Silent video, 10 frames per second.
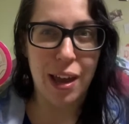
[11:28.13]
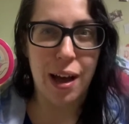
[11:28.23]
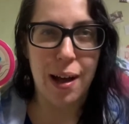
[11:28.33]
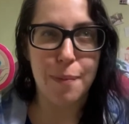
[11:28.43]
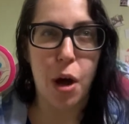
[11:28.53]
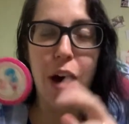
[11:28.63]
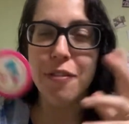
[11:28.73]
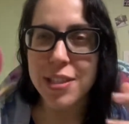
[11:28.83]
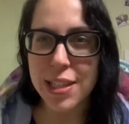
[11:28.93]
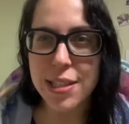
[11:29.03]

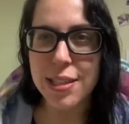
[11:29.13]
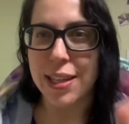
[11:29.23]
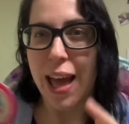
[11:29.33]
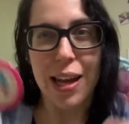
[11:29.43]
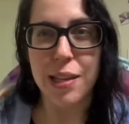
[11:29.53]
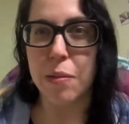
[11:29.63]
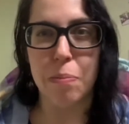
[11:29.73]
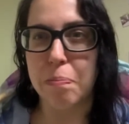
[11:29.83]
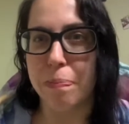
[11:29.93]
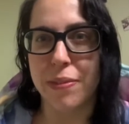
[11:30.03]
offices in any
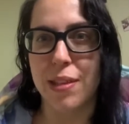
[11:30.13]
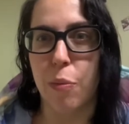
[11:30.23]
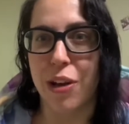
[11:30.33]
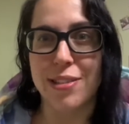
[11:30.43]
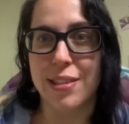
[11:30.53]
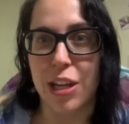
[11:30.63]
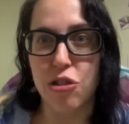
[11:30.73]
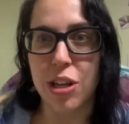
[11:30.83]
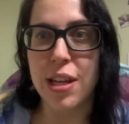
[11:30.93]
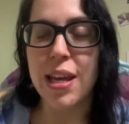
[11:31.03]
subway
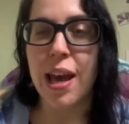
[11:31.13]
station.